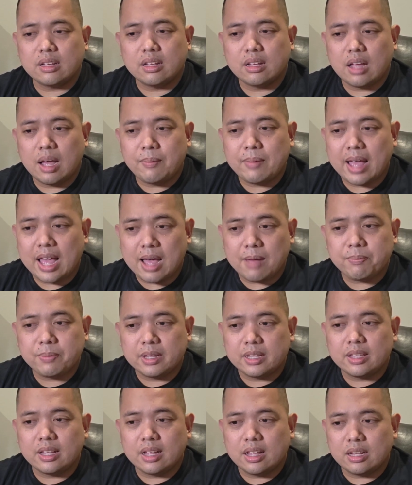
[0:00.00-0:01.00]
I'm
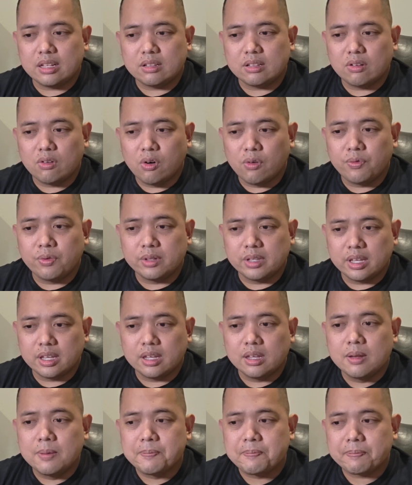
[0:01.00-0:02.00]
happy that
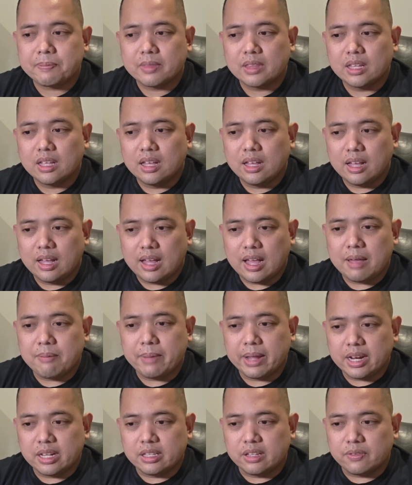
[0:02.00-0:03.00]
hopefully I
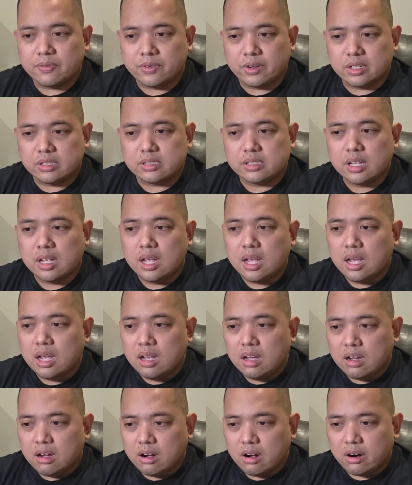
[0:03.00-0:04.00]
made a difference.
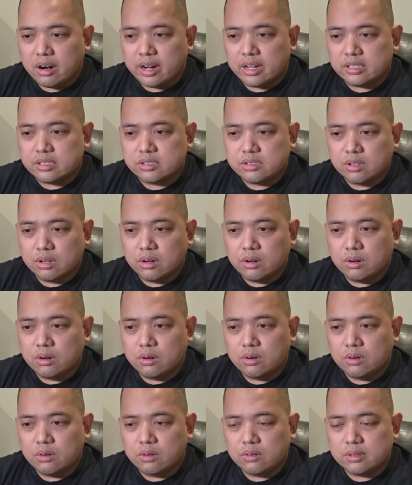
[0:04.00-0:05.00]
All right,
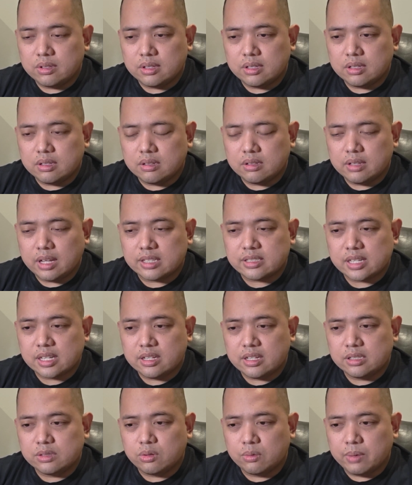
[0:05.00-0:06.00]
so next
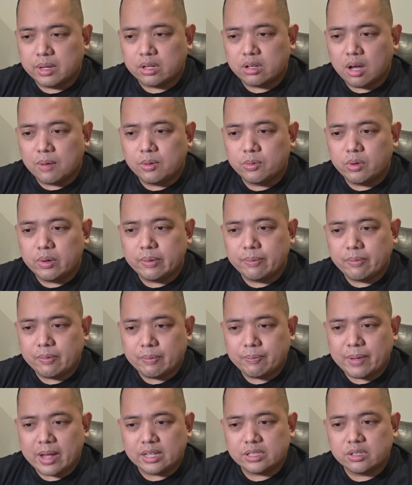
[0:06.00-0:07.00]
sentence would be coupled
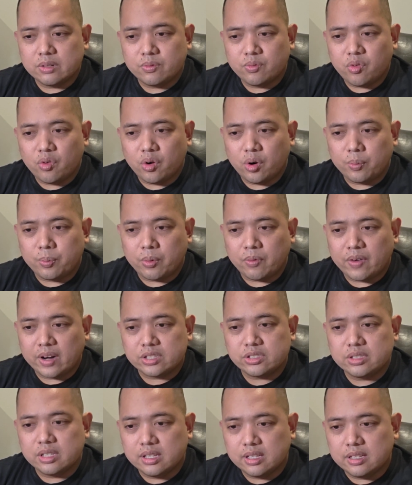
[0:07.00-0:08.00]
with passion for
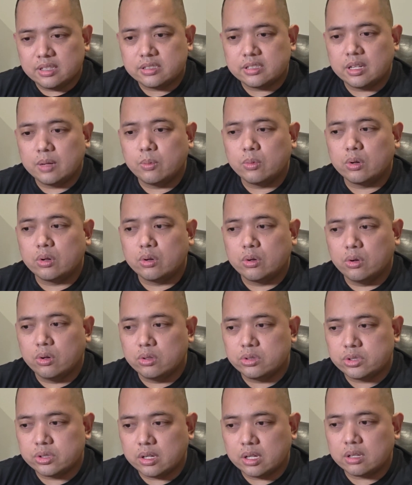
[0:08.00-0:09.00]
professionalism,
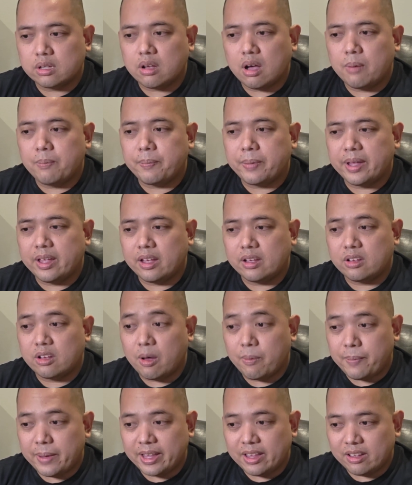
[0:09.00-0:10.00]
cultural
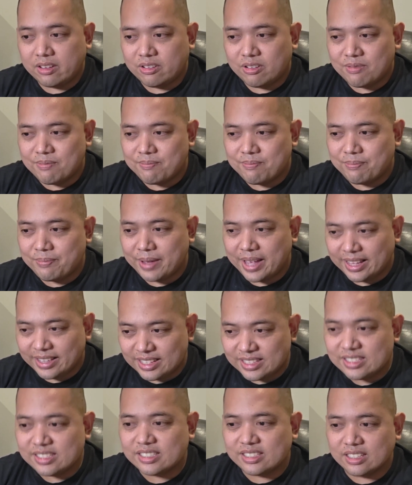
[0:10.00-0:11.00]

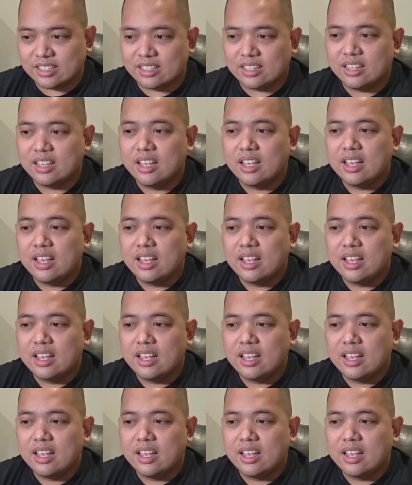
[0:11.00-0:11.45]
competency,